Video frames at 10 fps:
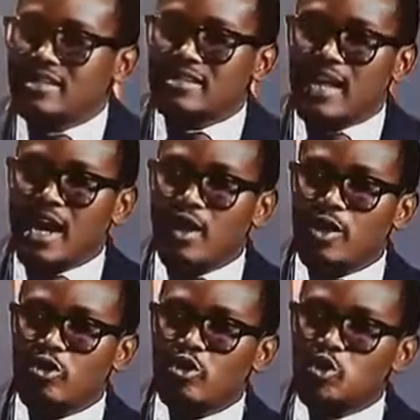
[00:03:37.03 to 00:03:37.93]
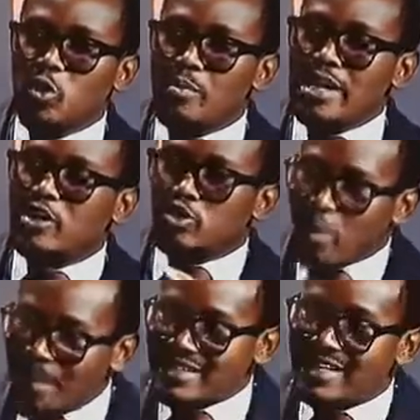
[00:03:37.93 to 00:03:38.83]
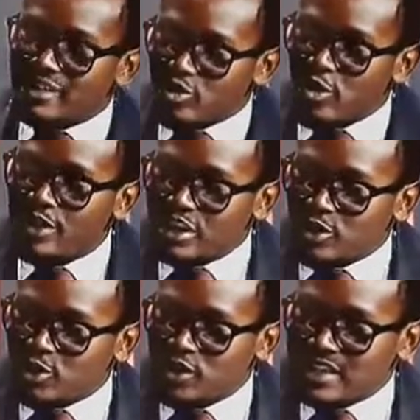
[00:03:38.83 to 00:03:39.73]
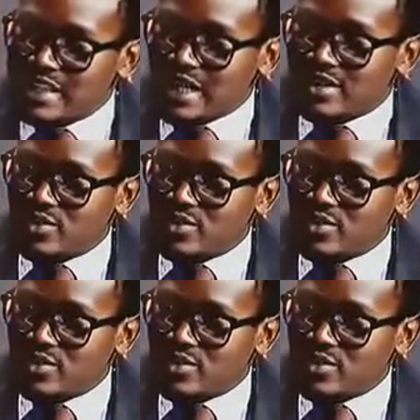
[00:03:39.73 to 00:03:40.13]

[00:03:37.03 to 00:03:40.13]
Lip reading: how we're going to make robust and strong institutions in the country.